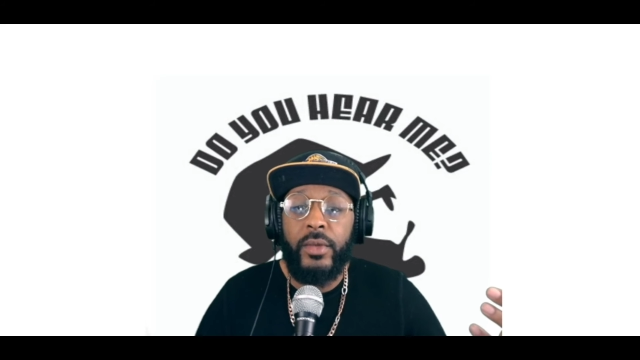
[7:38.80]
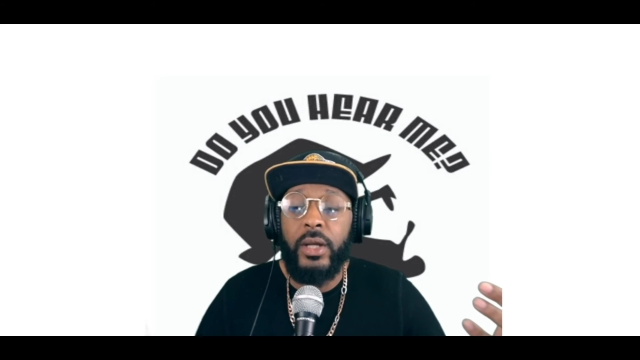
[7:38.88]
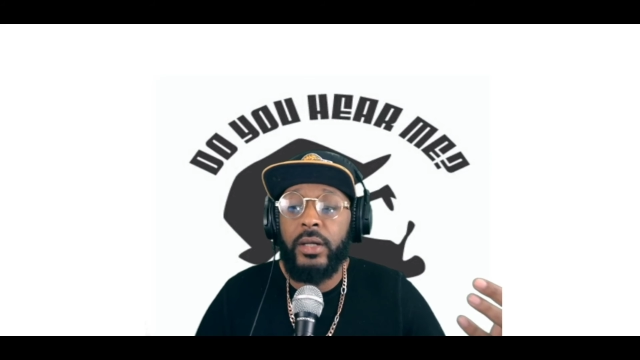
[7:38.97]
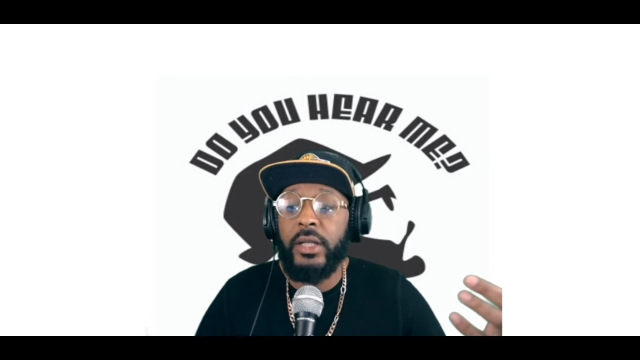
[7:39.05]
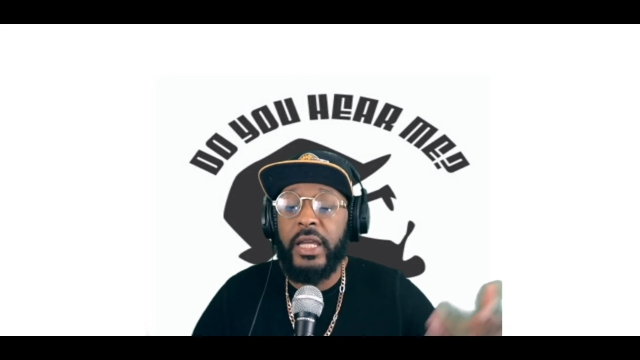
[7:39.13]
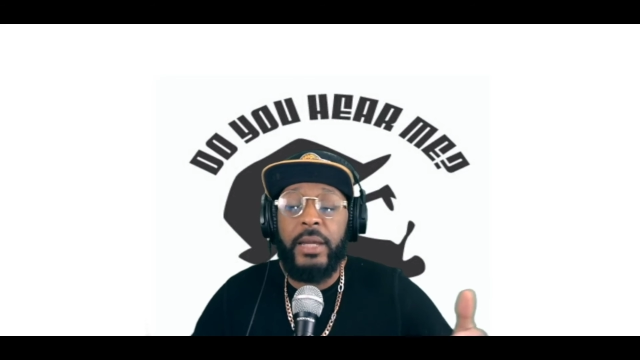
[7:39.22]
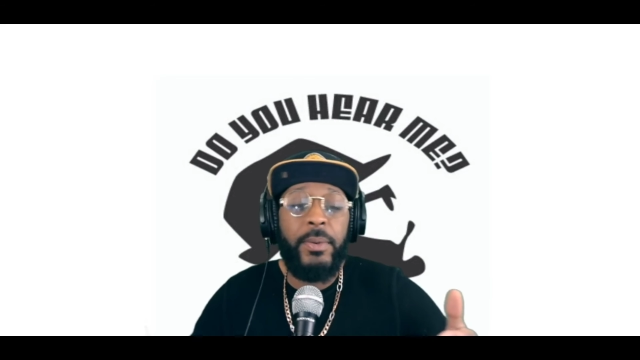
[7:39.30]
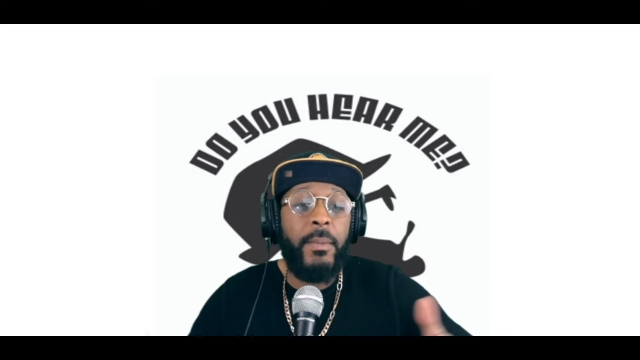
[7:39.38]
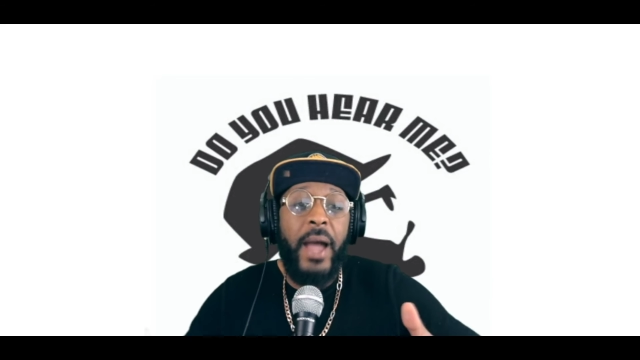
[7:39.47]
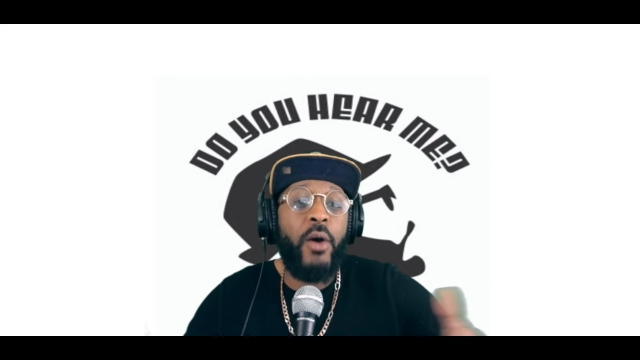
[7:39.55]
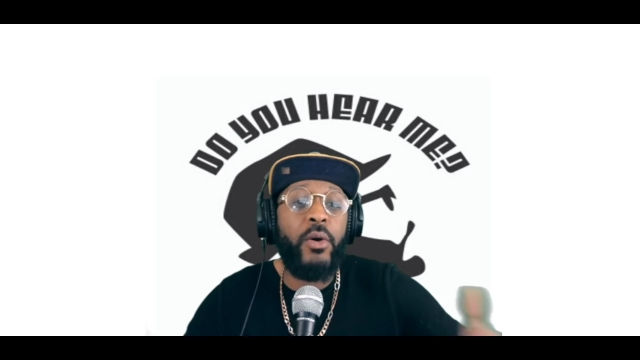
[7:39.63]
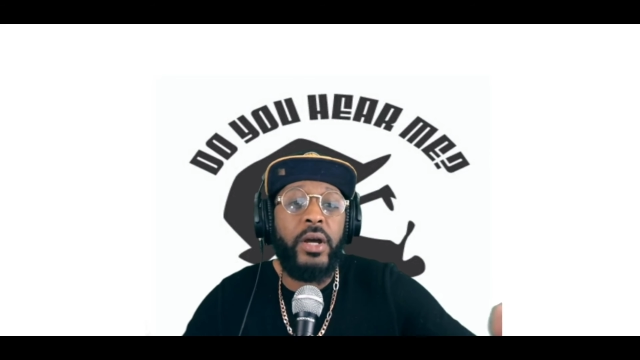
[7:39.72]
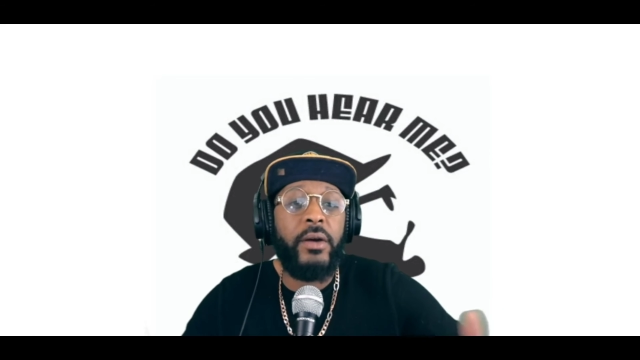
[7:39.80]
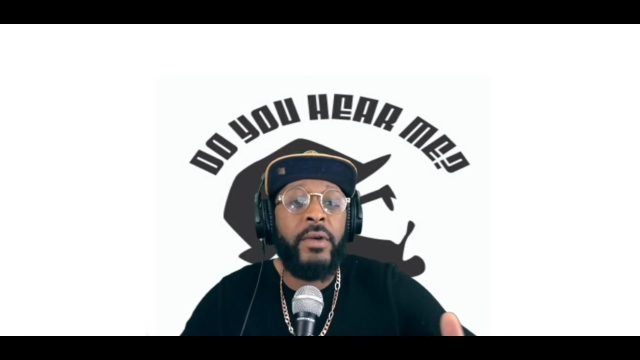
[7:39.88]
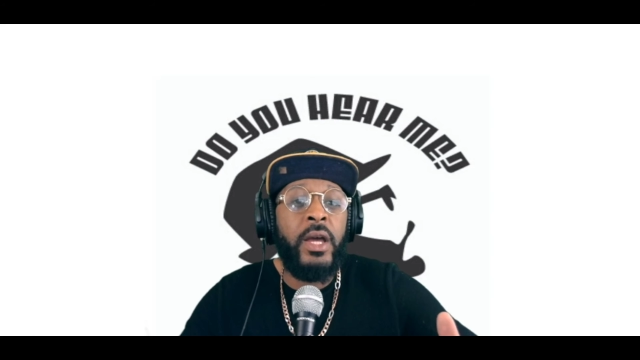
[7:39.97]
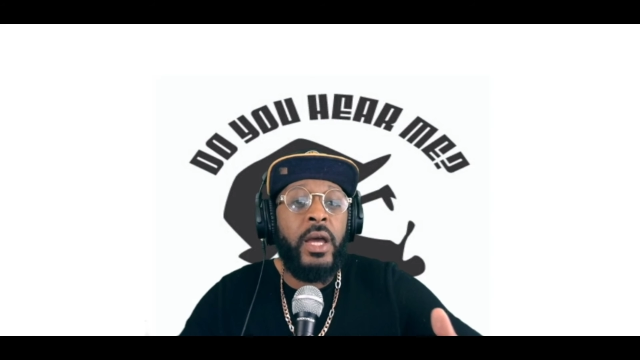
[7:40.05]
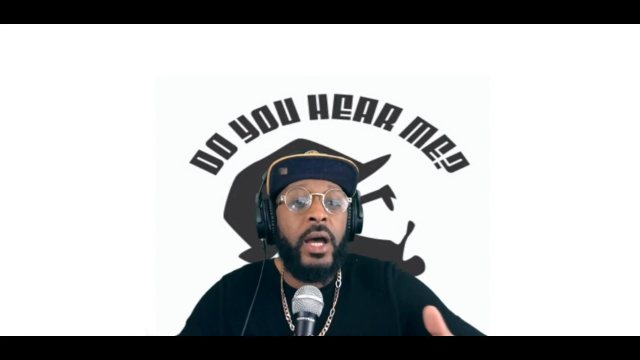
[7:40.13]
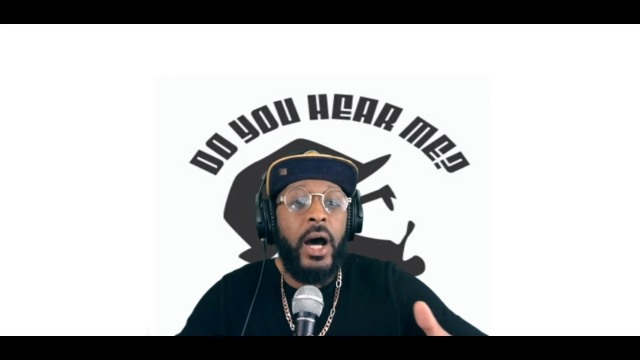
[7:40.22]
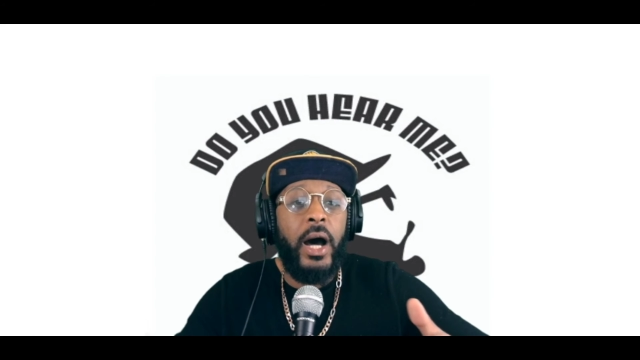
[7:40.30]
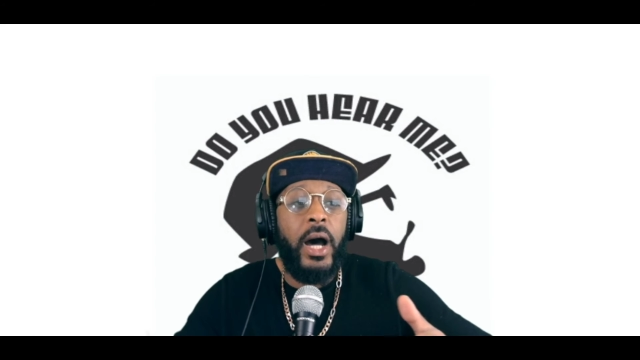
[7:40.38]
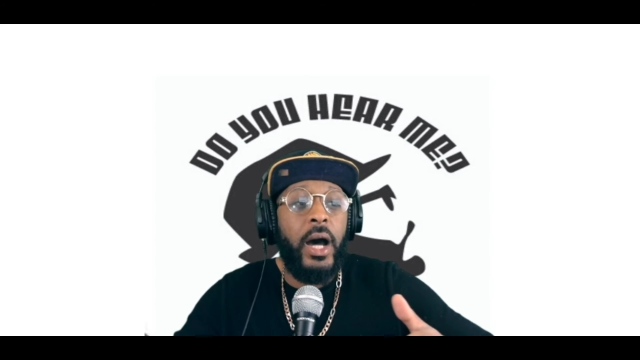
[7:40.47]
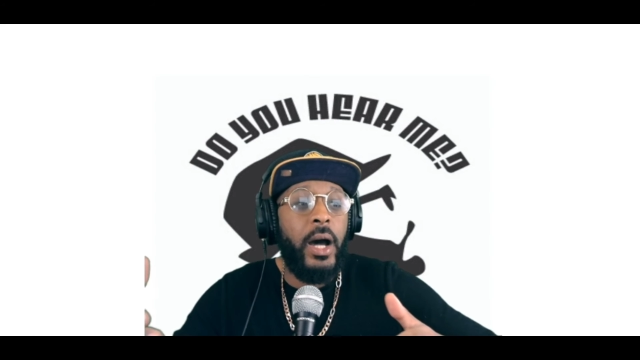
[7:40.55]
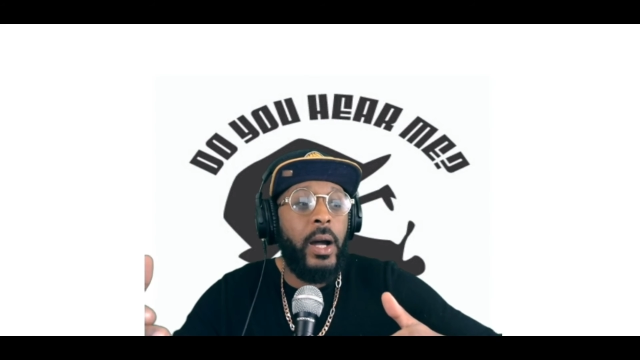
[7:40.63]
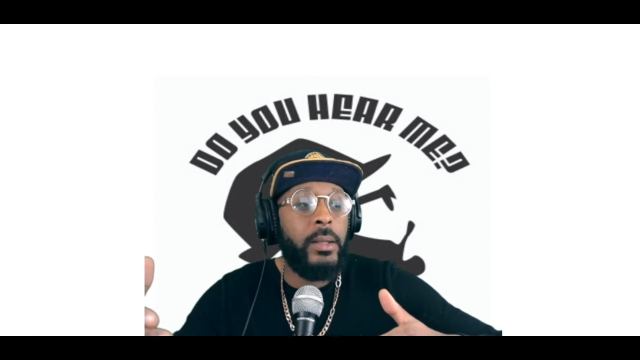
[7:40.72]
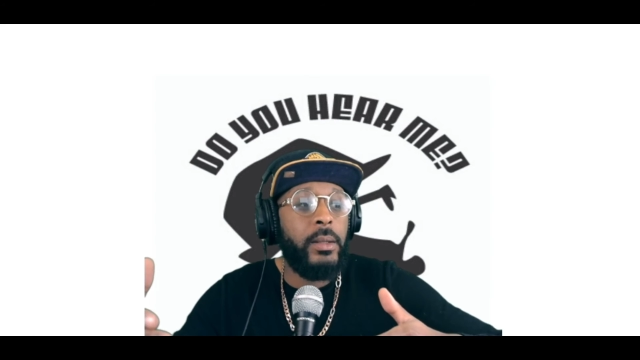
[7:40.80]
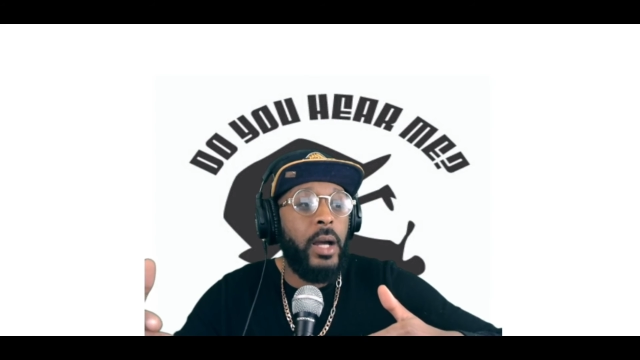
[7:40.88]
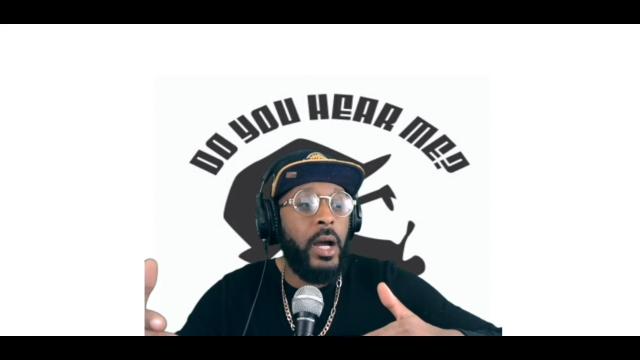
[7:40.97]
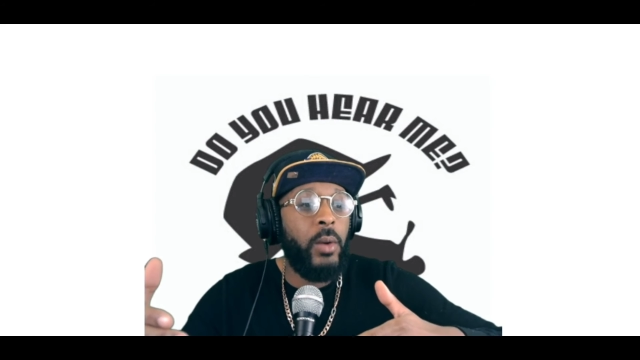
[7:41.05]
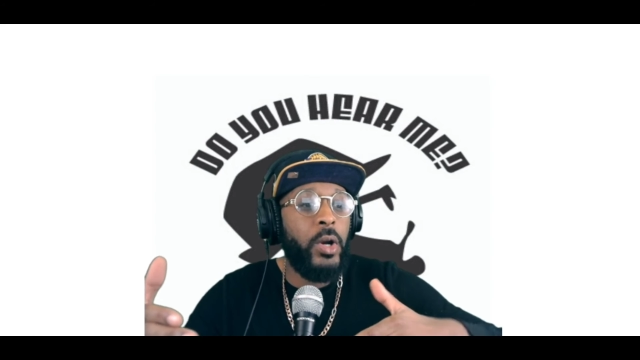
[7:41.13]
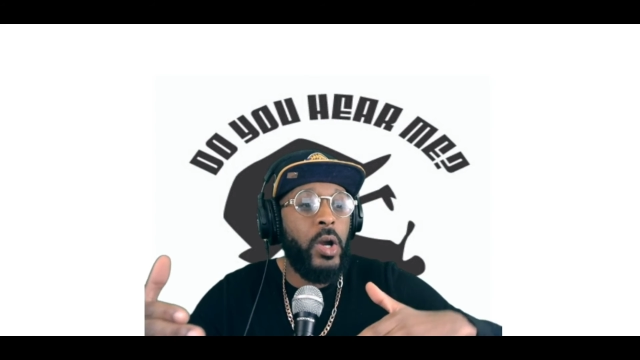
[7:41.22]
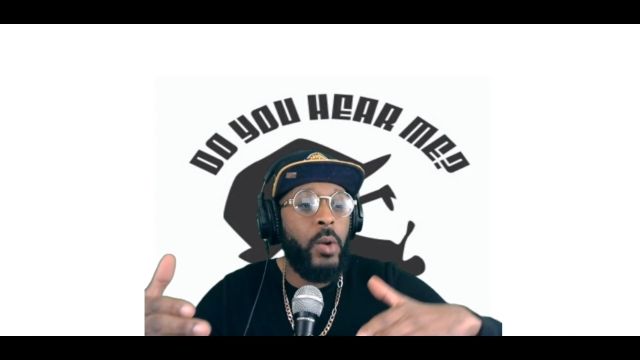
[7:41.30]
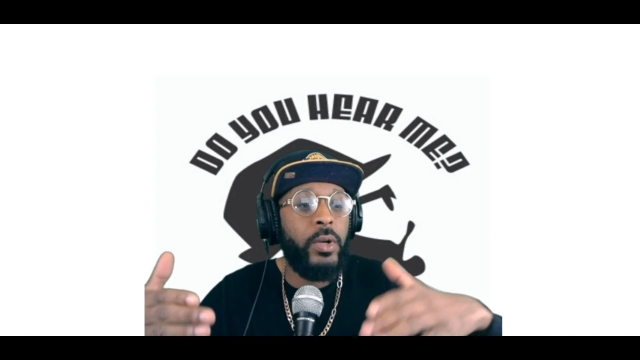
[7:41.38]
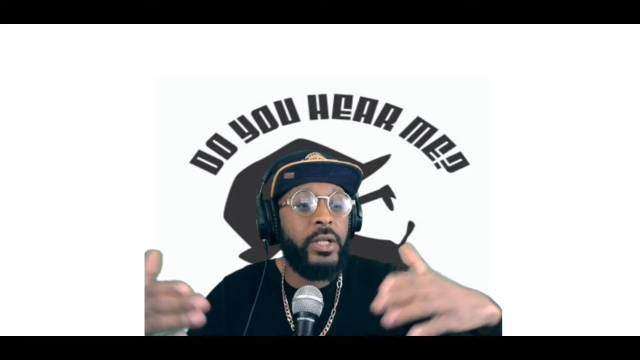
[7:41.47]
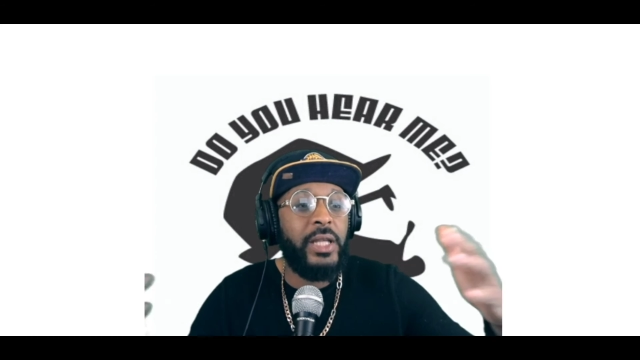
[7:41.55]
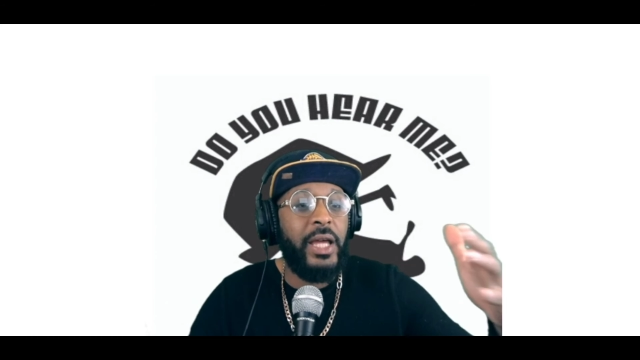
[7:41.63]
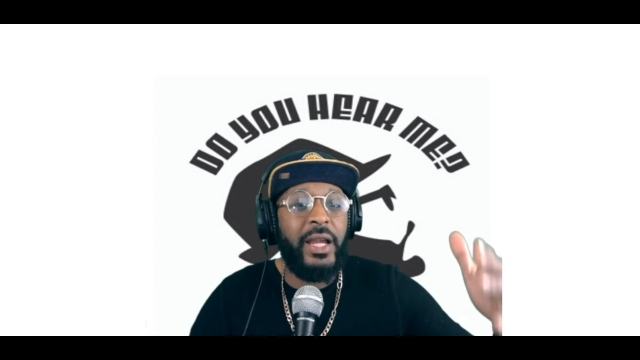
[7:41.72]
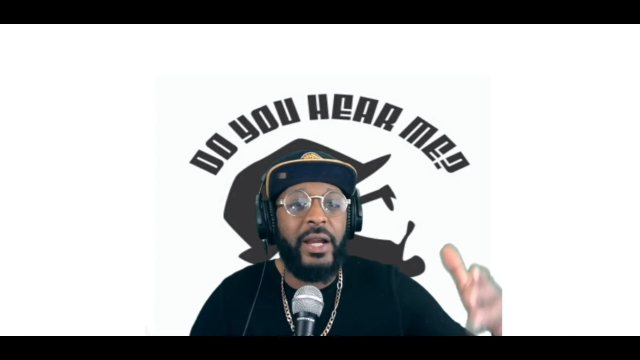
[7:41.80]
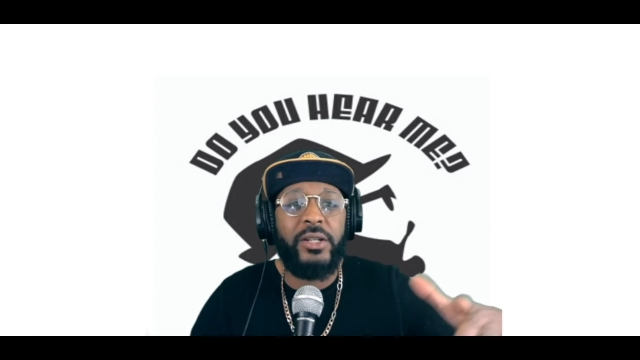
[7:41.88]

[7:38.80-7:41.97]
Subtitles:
what do I want to say here?